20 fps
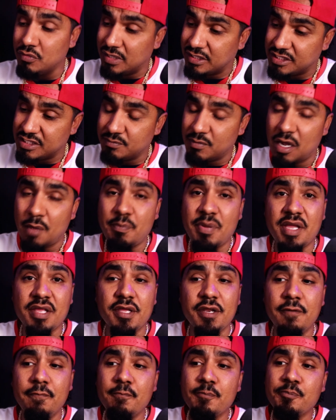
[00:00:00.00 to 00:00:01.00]
That's just my
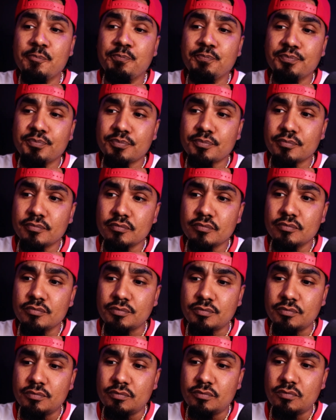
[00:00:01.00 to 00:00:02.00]
opinion.
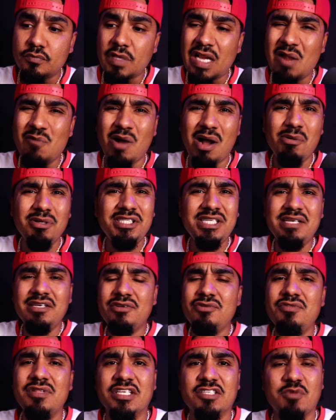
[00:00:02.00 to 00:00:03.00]
Why would she
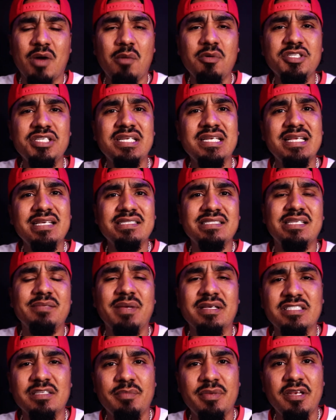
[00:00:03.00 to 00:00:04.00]
do this? Why would she list him
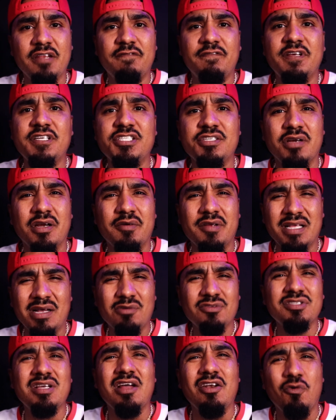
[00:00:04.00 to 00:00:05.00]
as a beneficiary? That
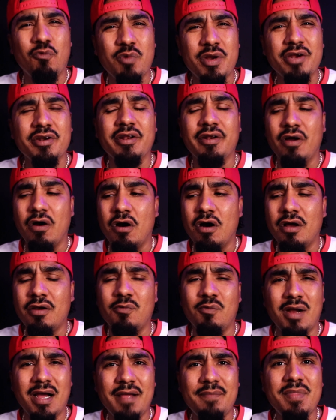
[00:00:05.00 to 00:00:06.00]
was kind of weird and odd,
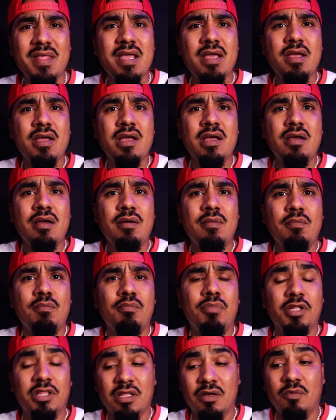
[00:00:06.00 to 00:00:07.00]
right?
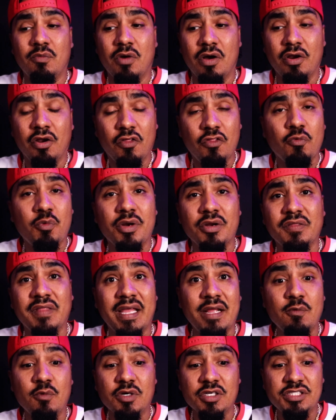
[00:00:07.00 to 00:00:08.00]
But another weird
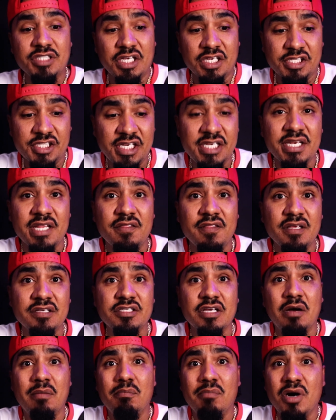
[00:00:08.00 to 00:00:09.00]
thing was she did this
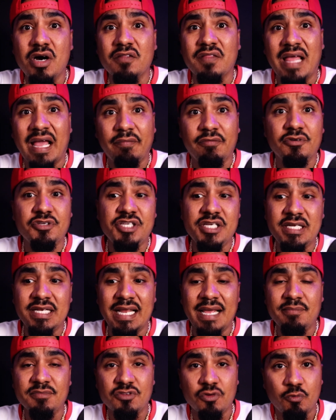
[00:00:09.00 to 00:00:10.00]
a month after she
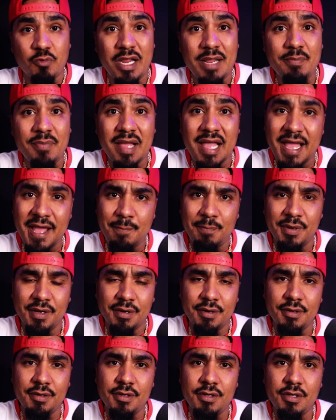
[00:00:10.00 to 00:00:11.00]
claims the rape
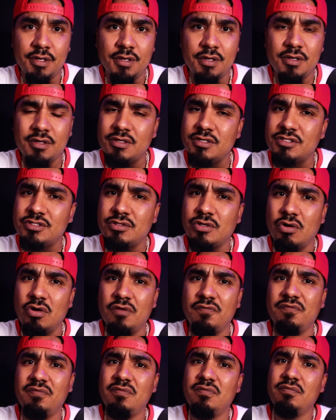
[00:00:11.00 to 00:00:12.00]
happened.
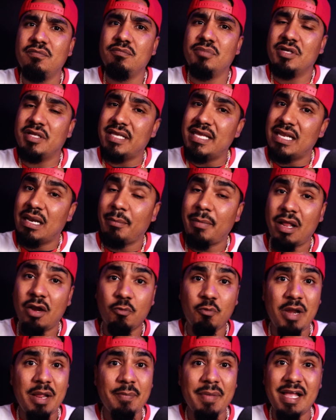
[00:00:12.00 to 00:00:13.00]
So, but again, I'm not a
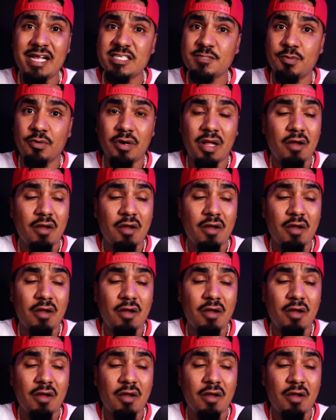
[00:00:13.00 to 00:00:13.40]
rape expert.